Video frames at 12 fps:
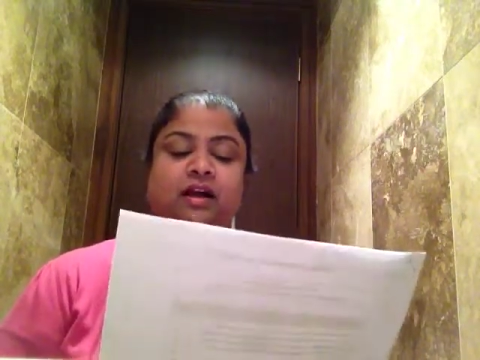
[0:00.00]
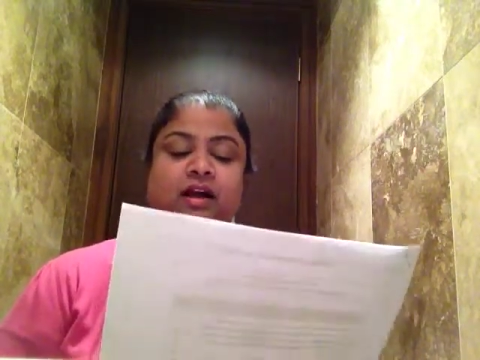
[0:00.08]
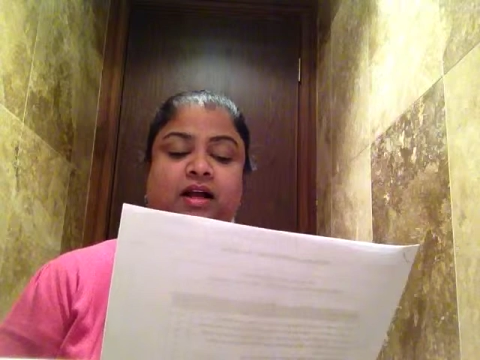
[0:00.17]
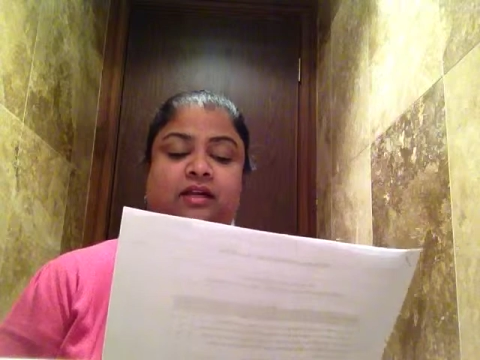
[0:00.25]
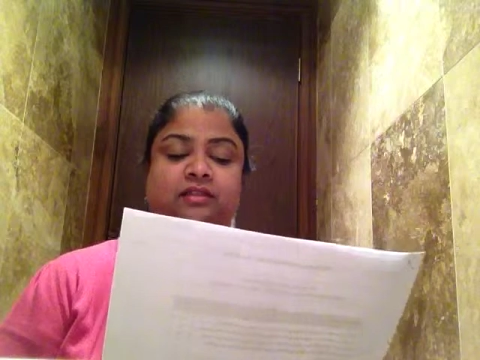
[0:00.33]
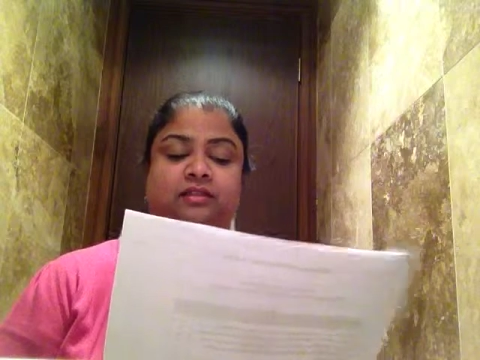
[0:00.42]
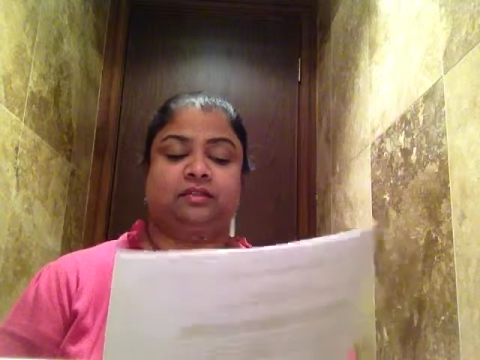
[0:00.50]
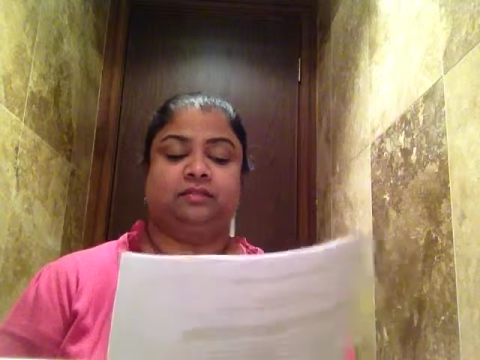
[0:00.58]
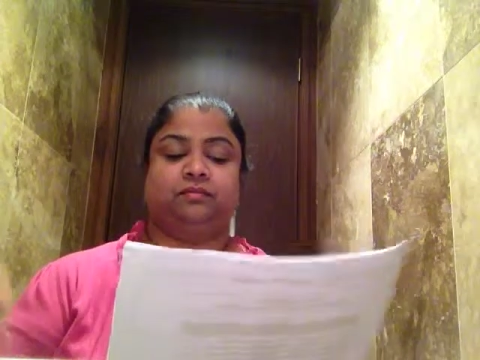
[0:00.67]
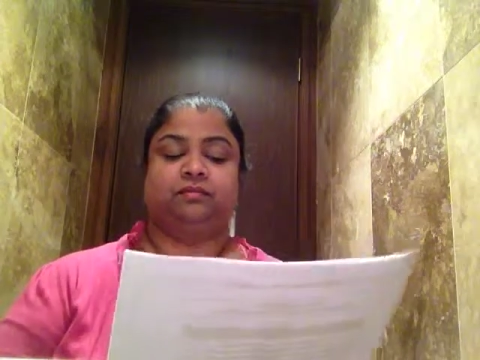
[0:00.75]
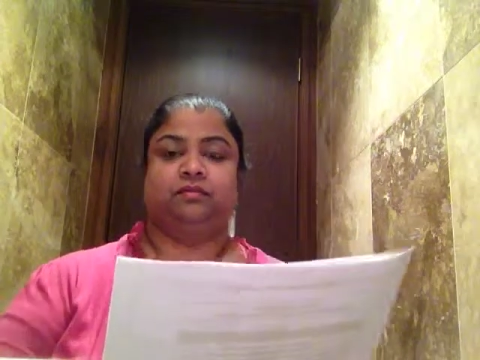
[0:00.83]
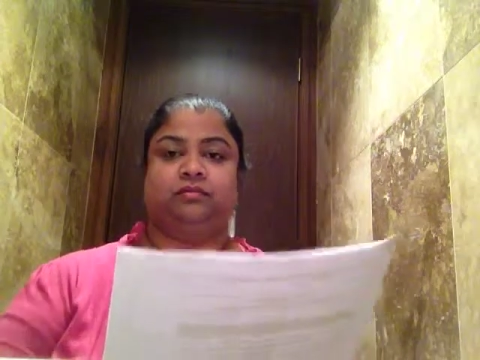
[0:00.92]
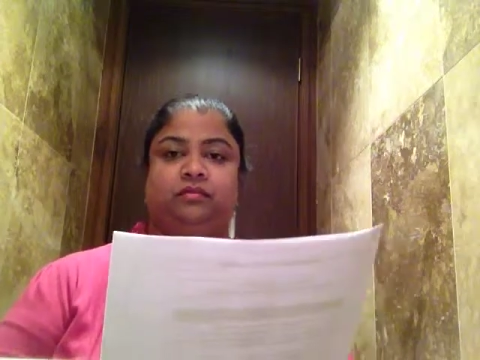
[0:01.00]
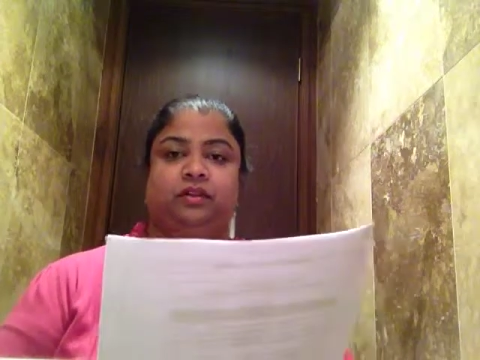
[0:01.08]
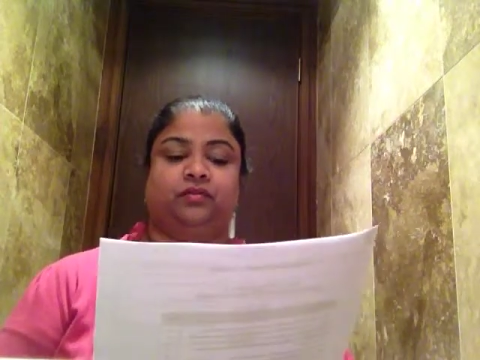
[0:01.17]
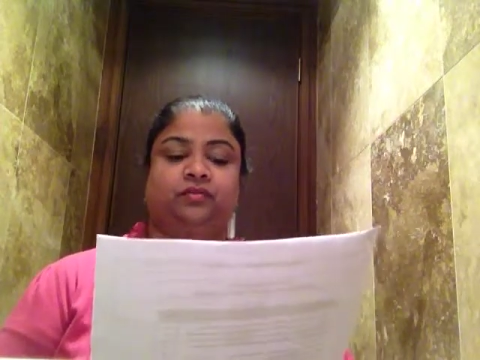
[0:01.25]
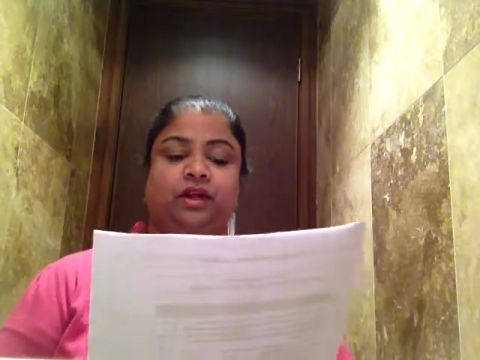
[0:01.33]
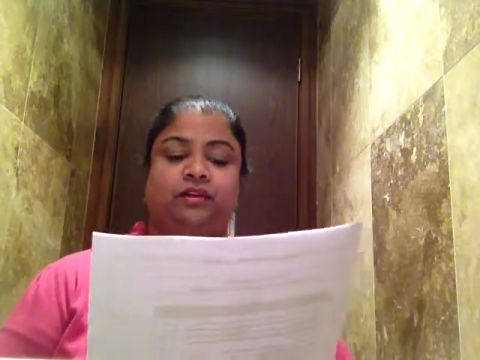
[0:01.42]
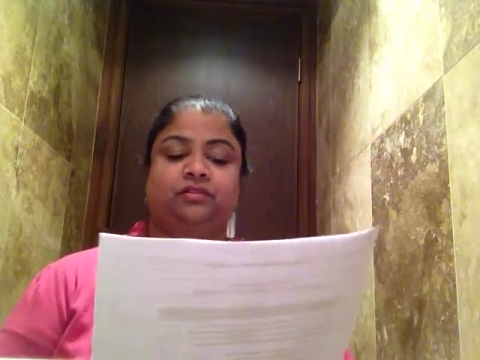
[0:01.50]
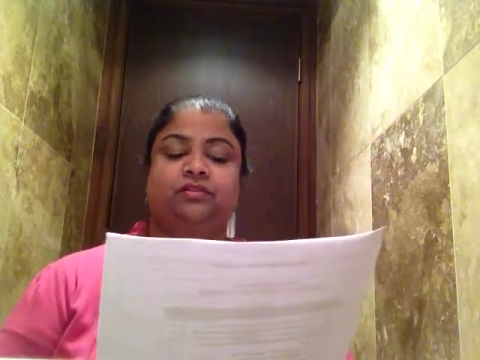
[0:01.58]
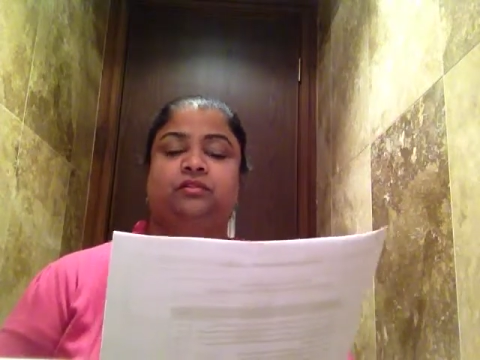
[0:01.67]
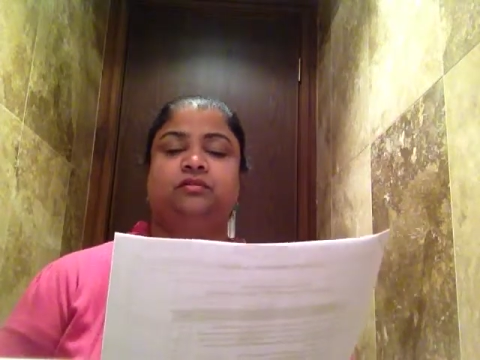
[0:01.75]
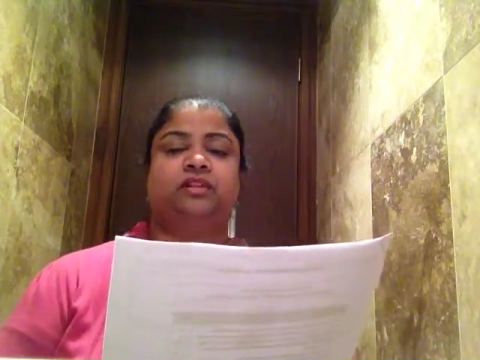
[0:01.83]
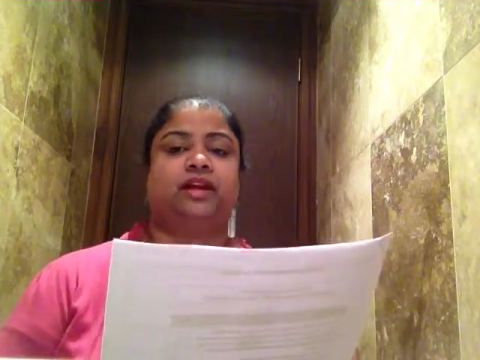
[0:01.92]
And if the
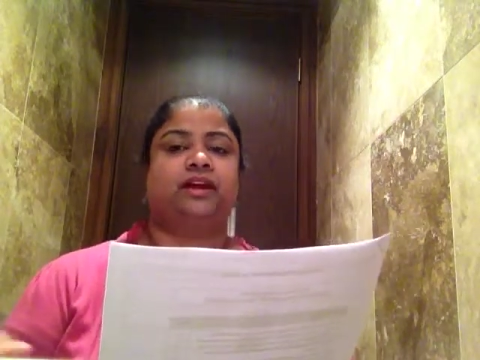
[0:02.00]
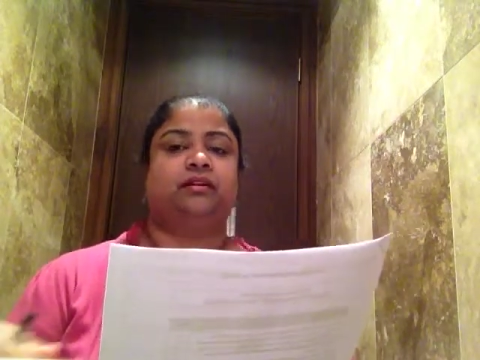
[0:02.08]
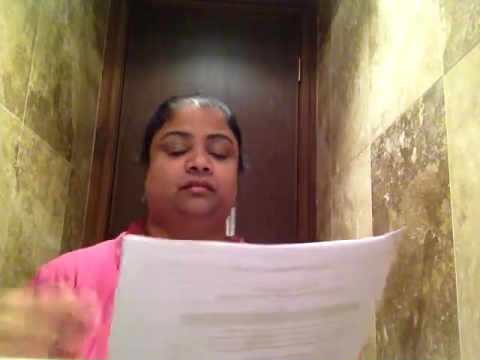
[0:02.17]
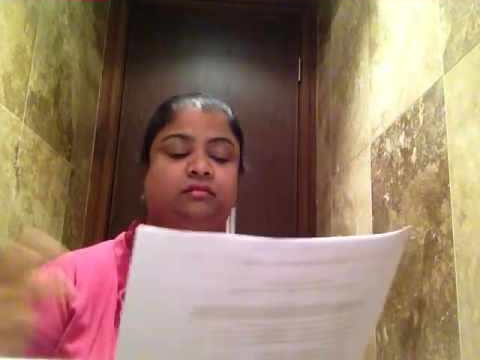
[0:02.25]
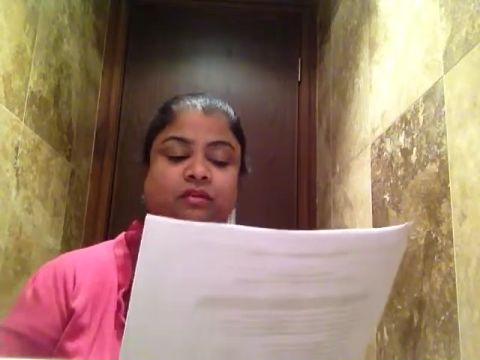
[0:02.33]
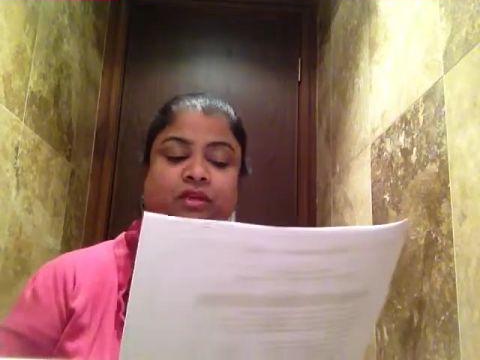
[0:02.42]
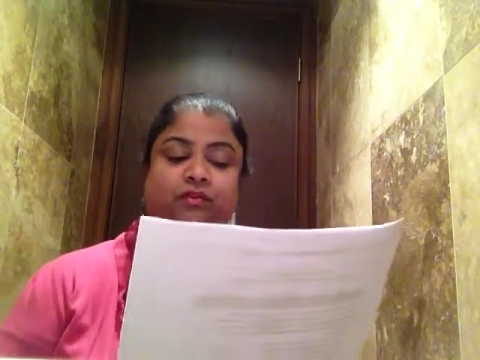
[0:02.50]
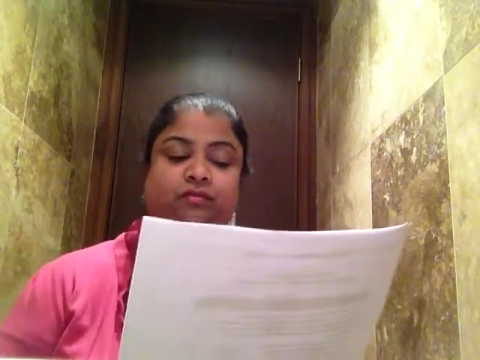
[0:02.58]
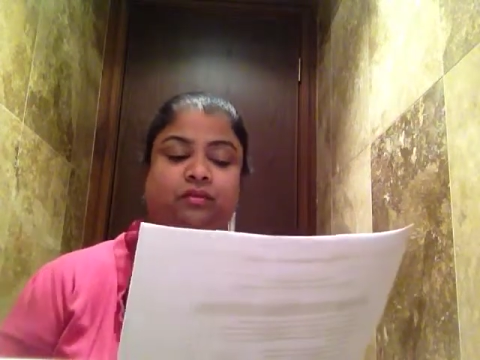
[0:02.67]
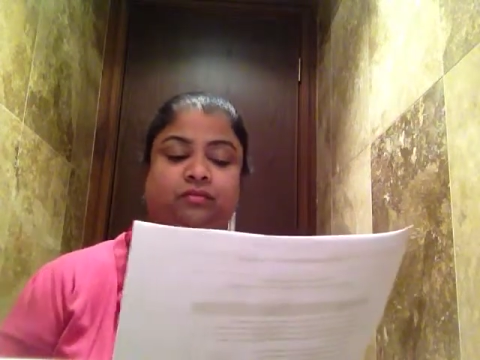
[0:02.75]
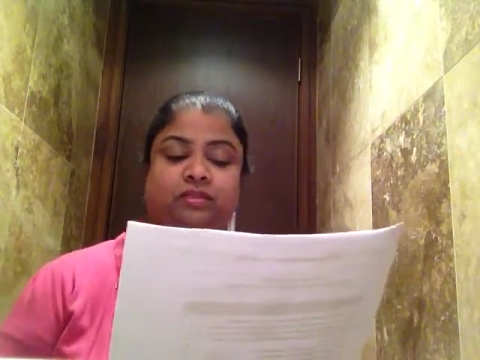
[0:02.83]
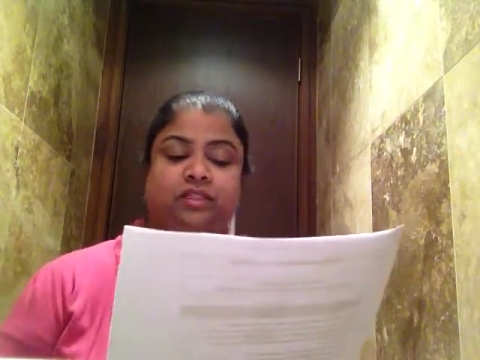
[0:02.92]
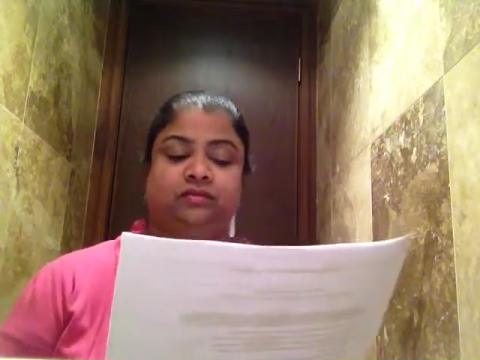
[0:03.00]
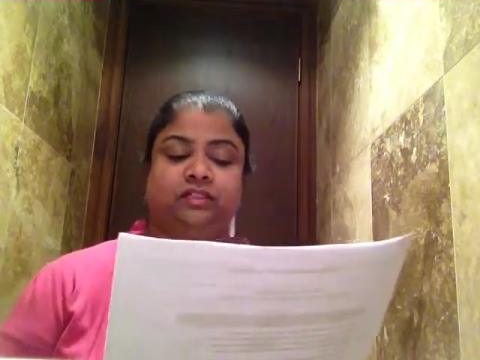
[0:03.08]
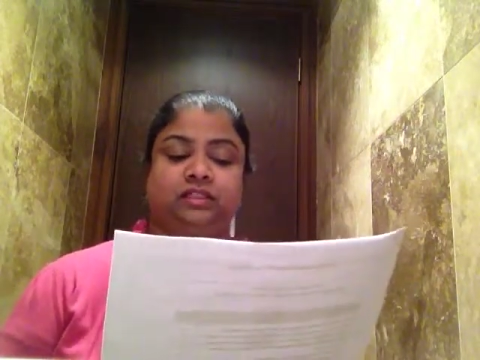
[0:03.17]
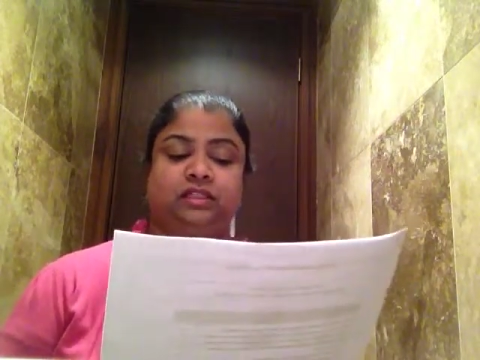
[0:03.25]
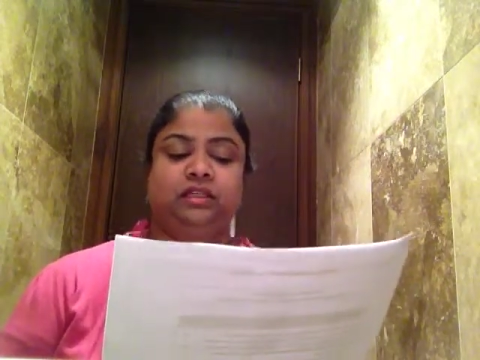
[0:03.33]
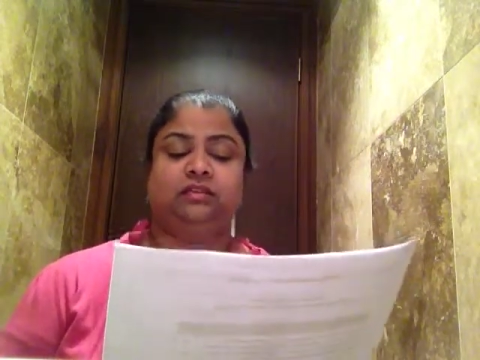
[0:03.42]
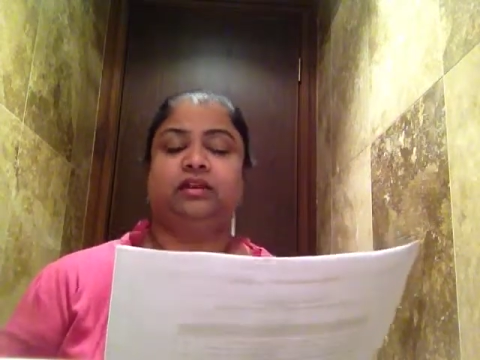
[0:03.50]
ultrasound scan confirm DVT,